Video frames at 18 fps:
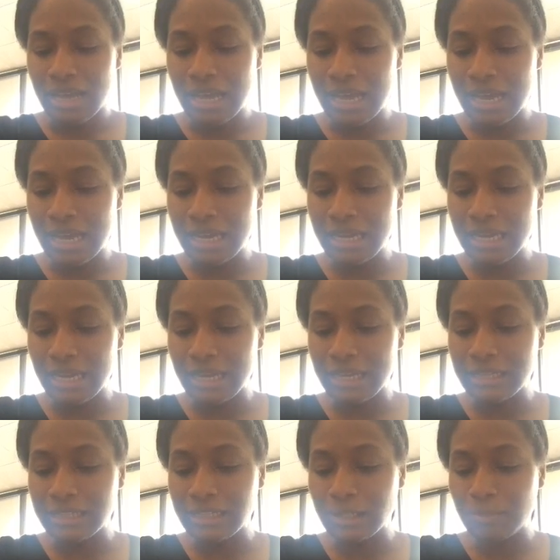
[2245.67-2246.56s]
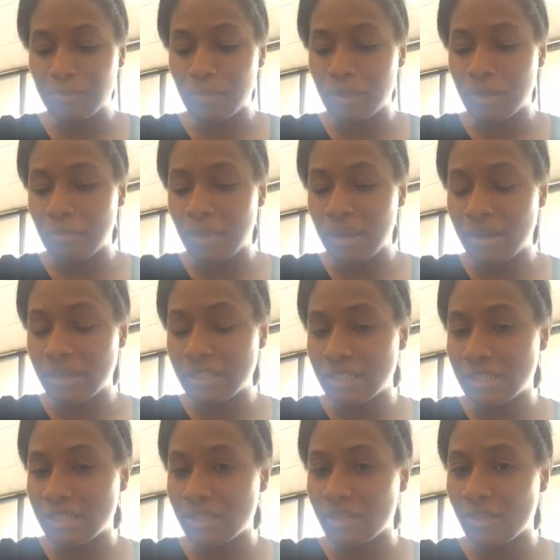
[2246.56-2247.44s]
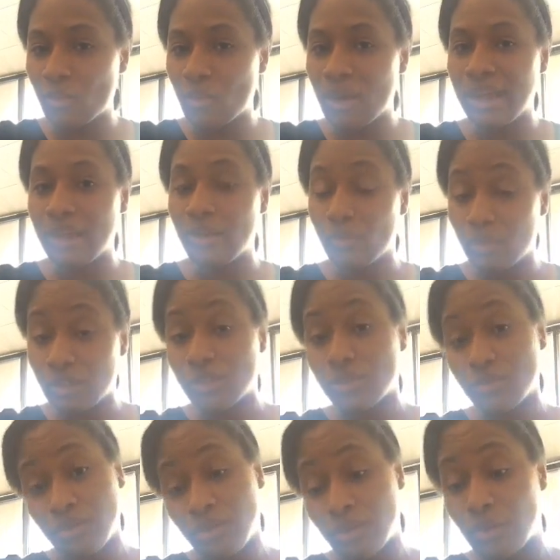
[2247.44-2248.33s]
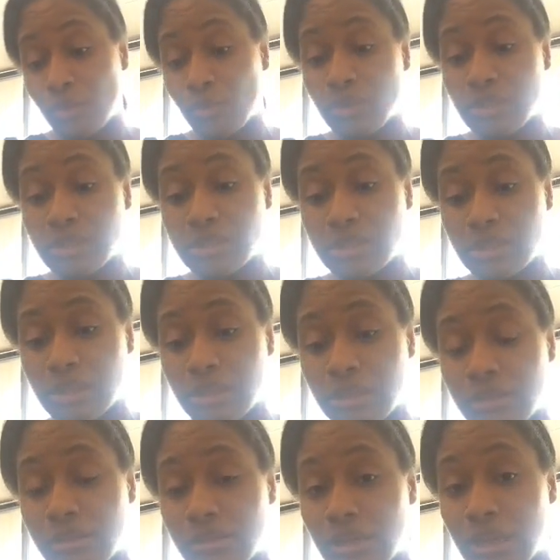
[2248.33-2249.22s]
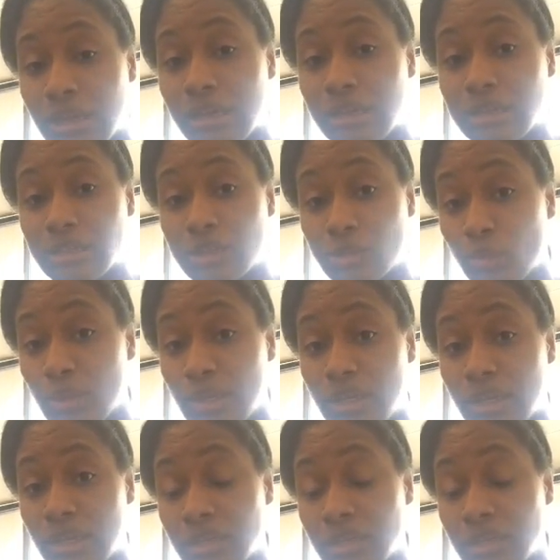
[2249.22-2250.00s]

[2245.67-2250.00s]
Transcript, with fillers: and in cons- comparison to the white, which you know was uh, uh, sweet